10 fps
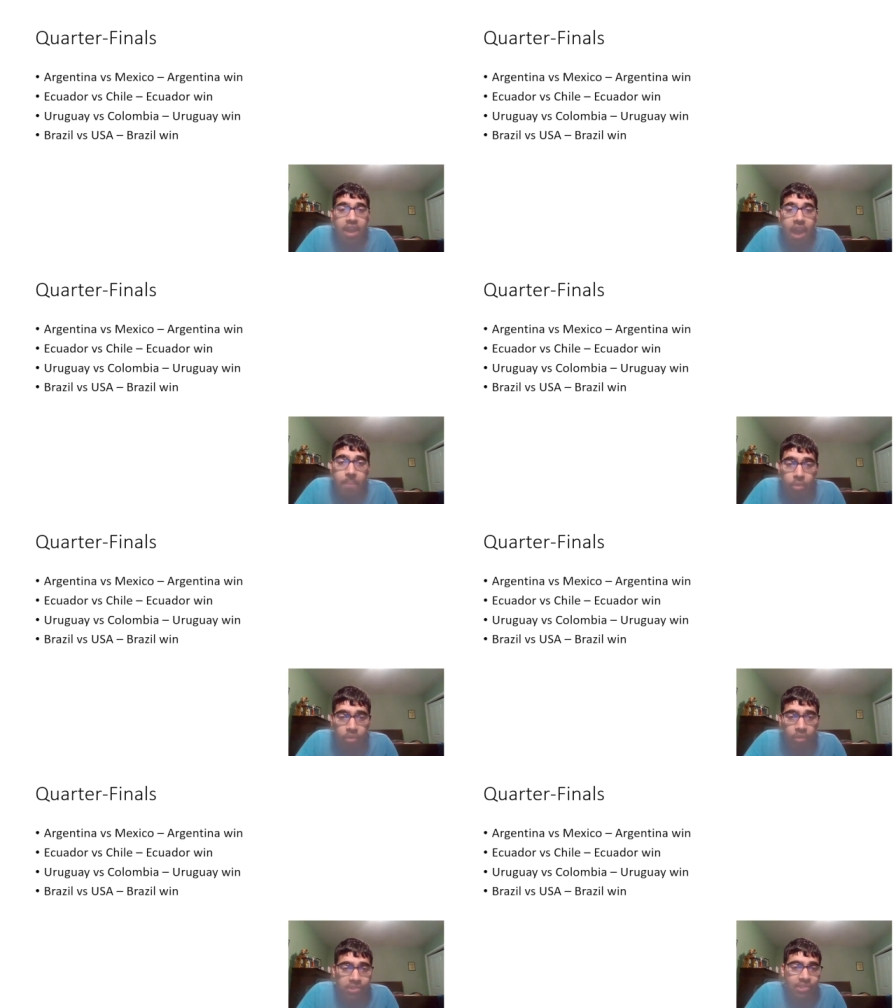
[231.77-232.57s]
and
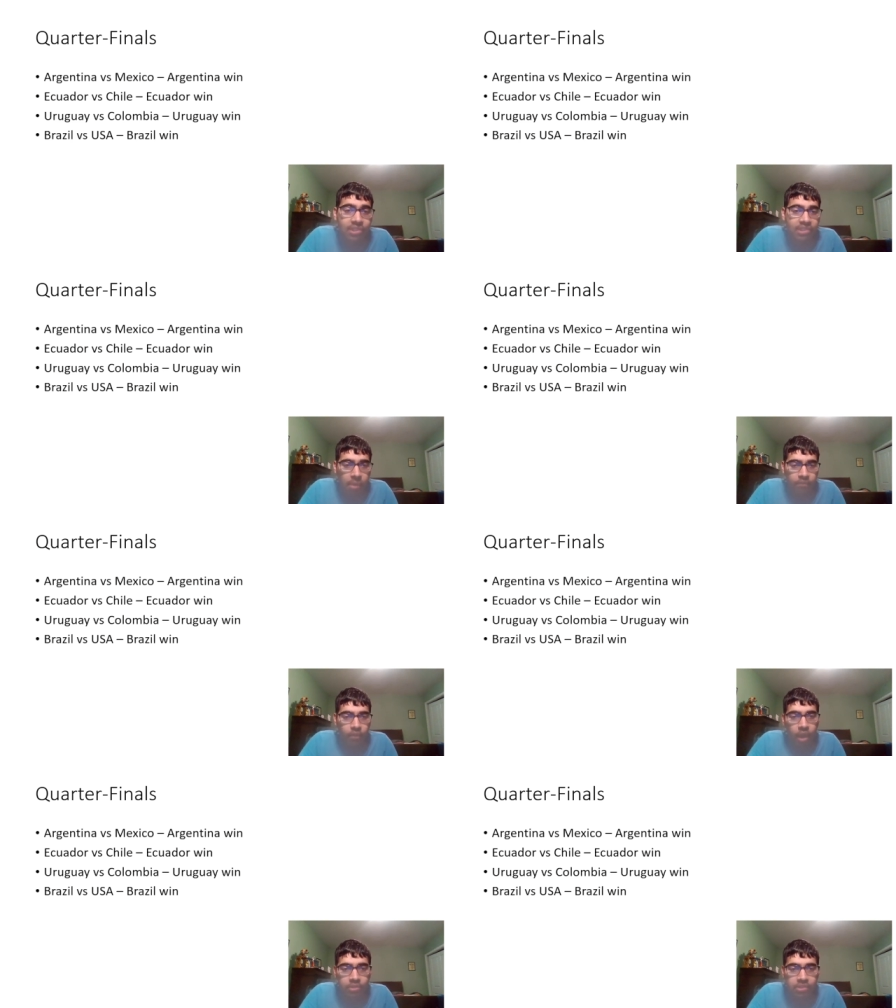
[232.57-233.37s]
progress to the
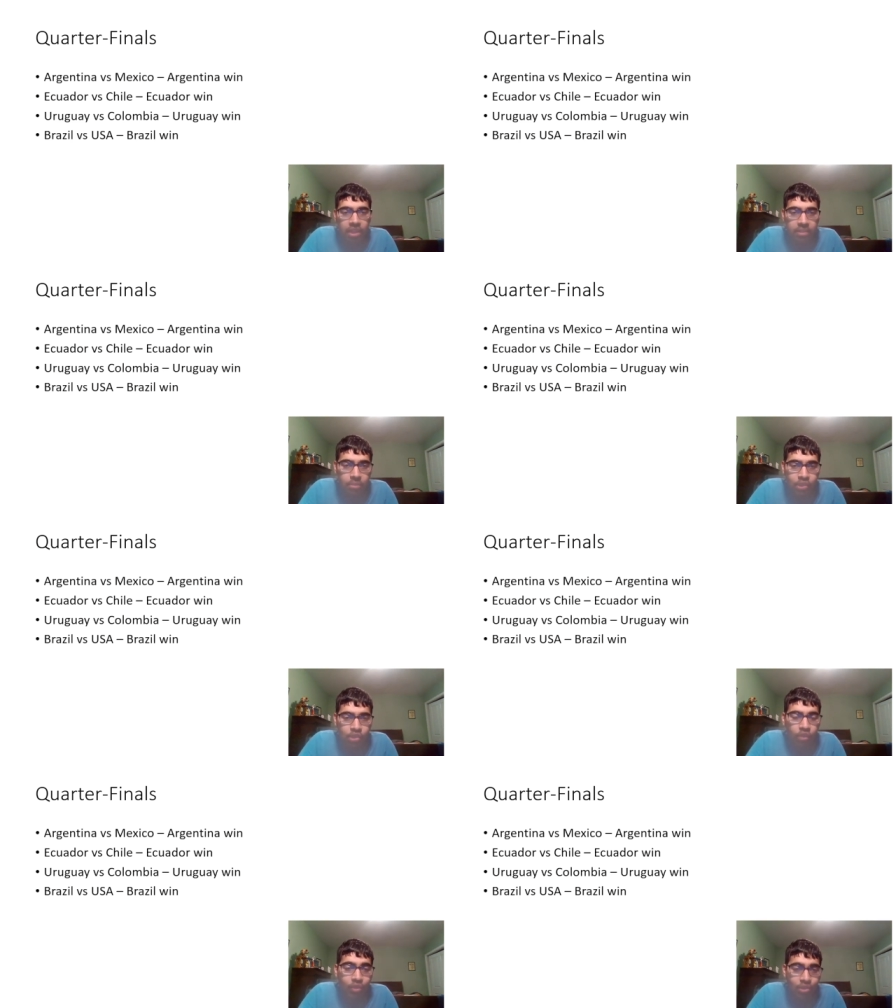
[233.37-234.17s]
semifinals and the
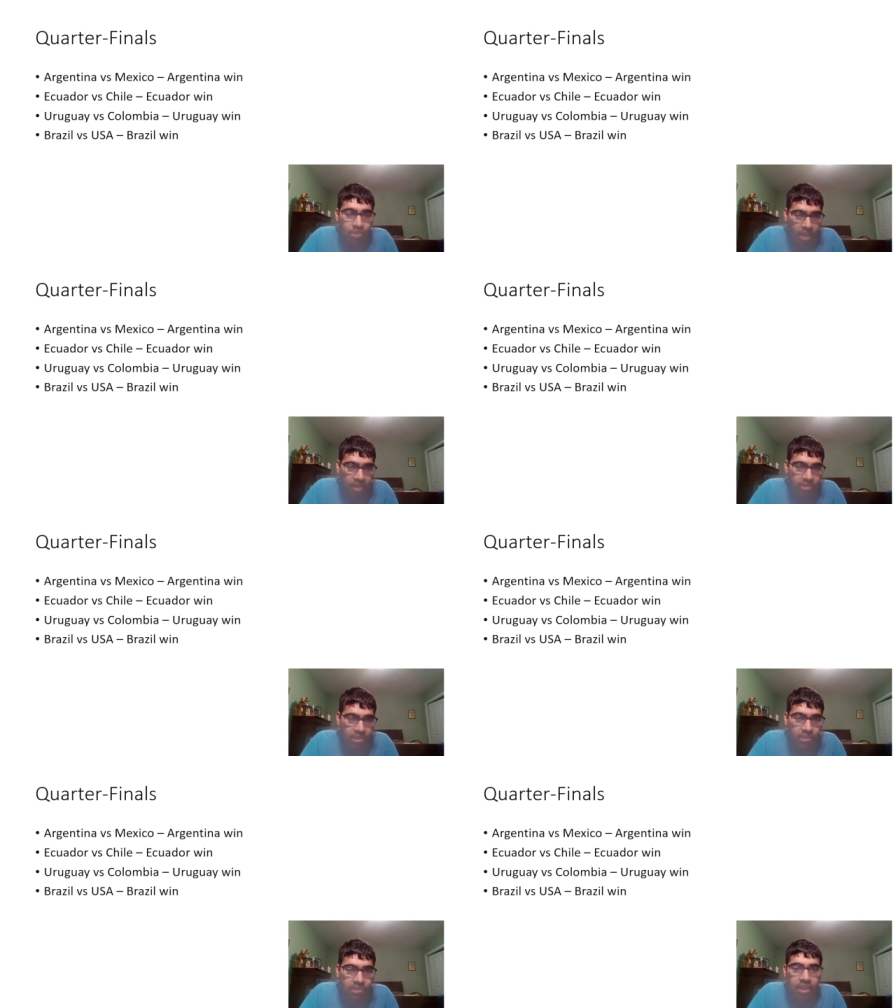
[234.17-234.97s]
Brazil versus United
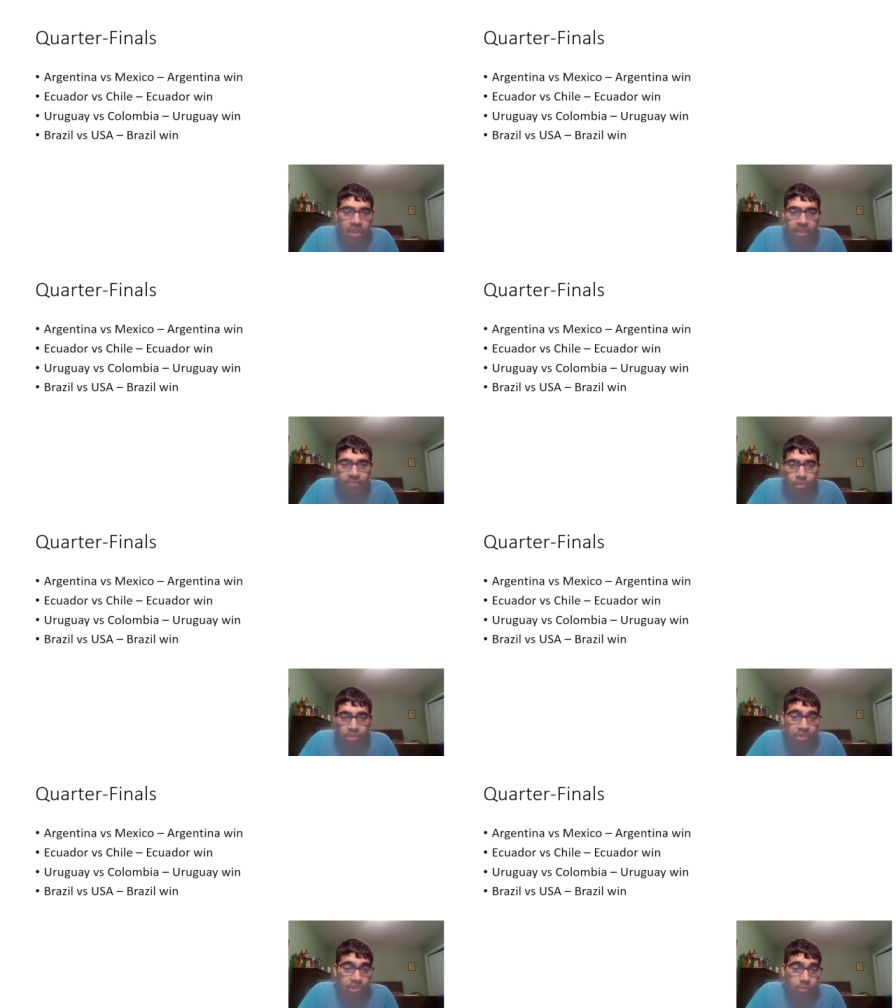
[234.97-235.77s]
States.
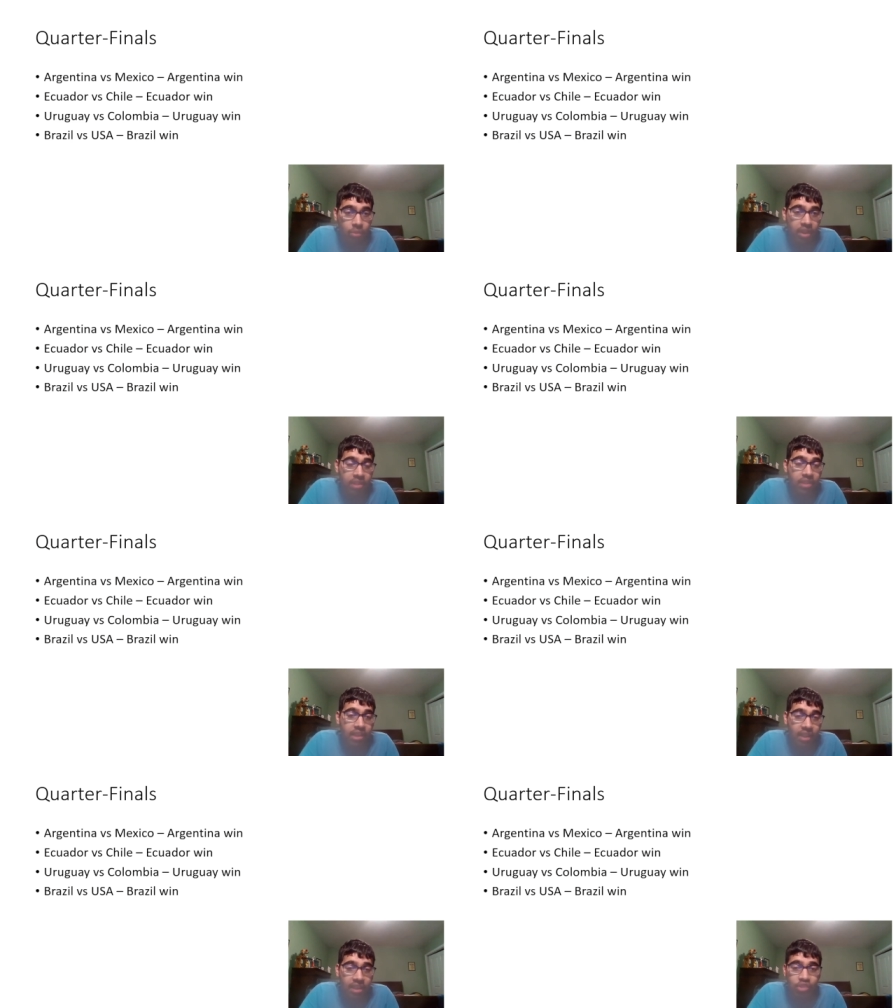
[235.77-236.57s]
Unfortunately, this is where I think
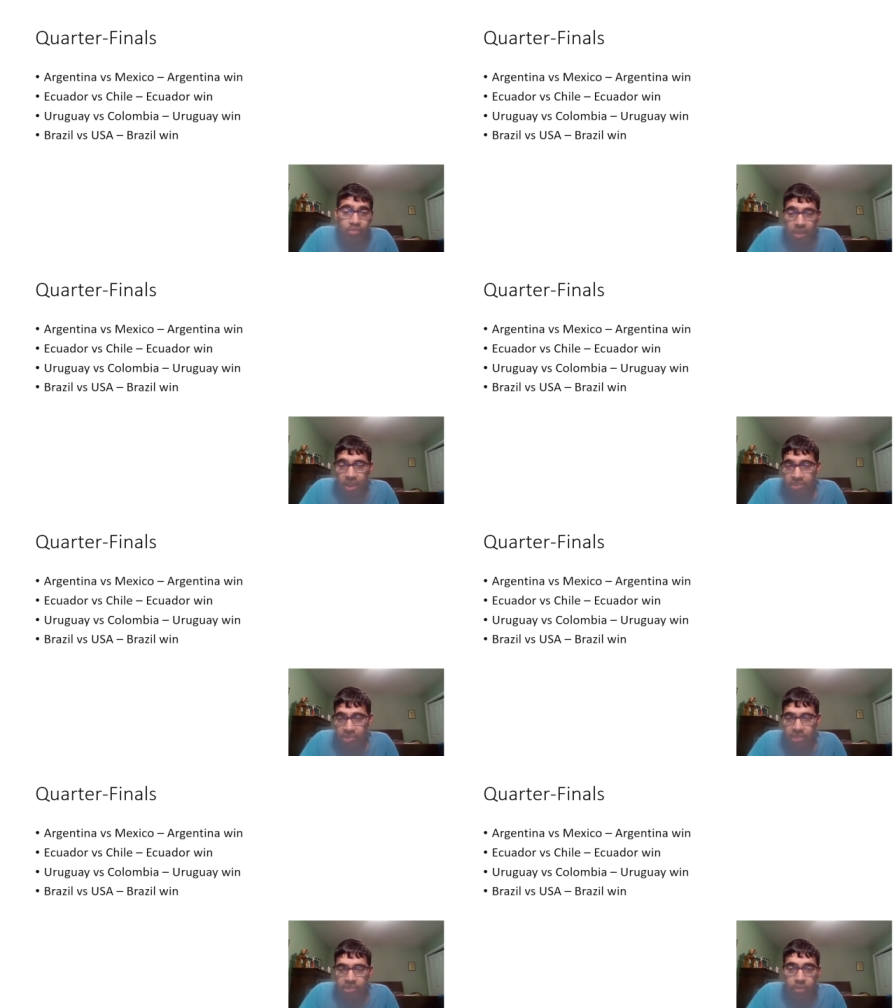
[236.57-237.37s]
it ends for United
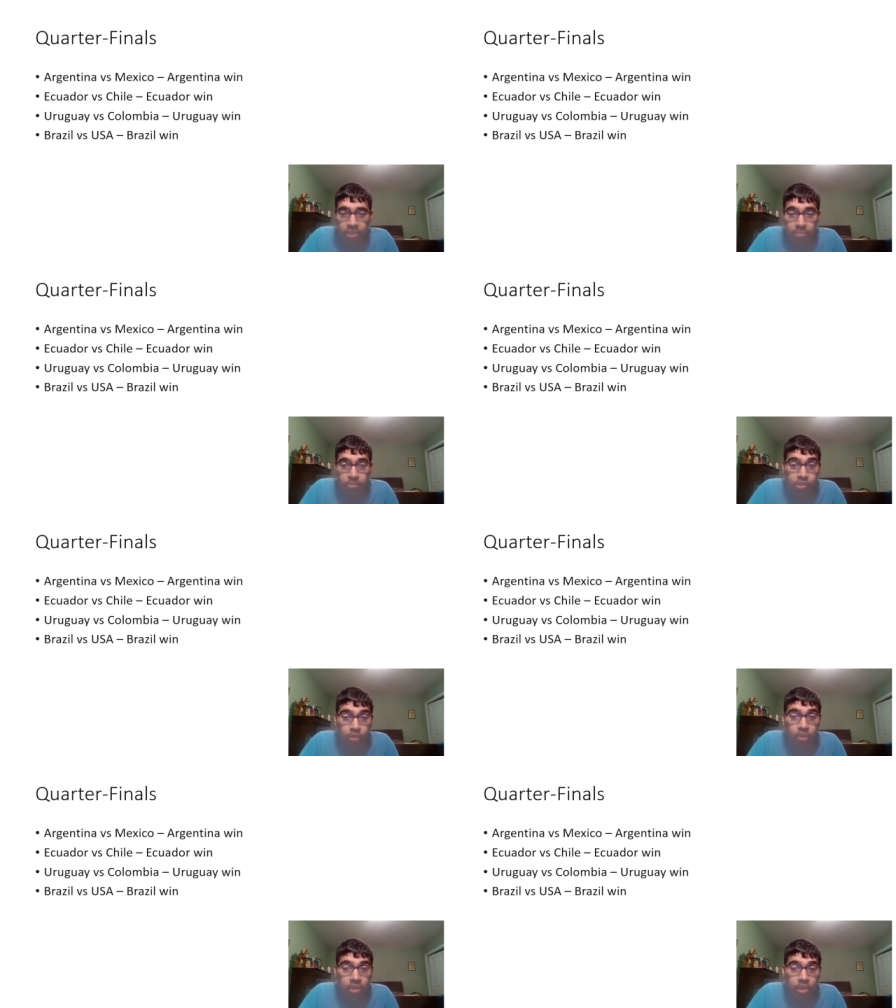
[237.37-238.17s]
States here. I think
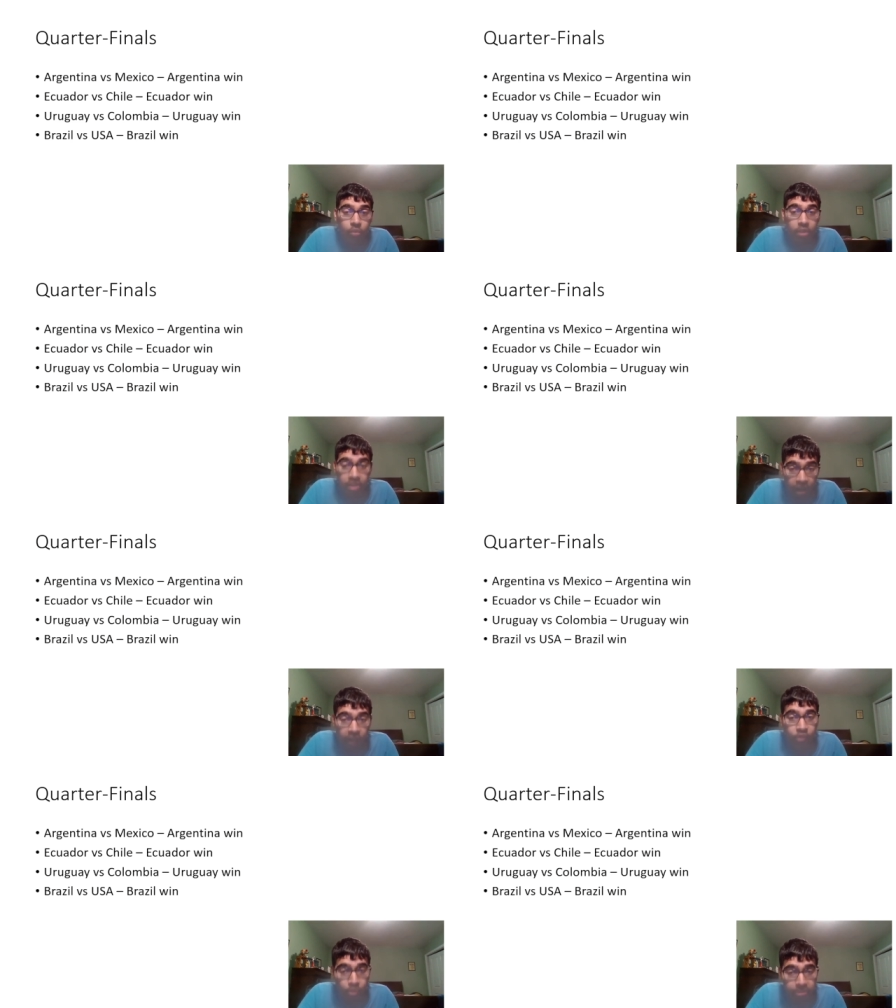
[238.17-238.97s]
Brazil will
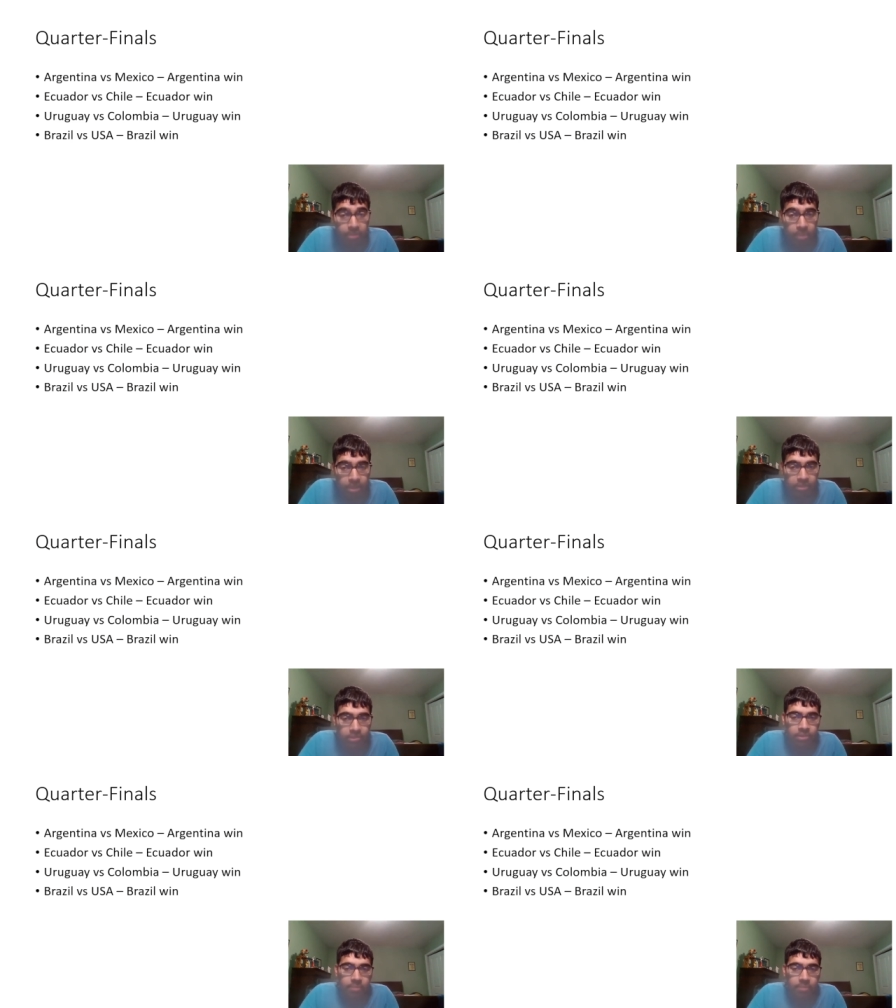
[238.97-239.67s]
comfortably beat us.